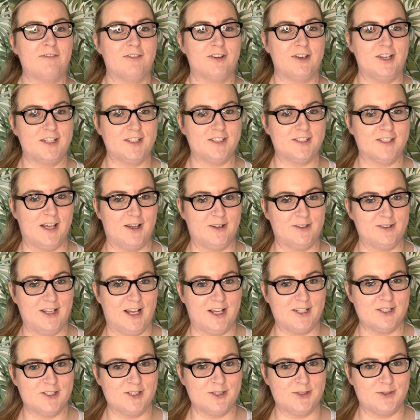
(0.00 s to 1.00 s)
Greek style
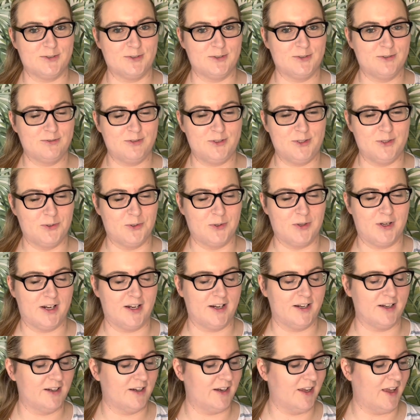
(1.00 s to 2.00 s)
natural yogurt.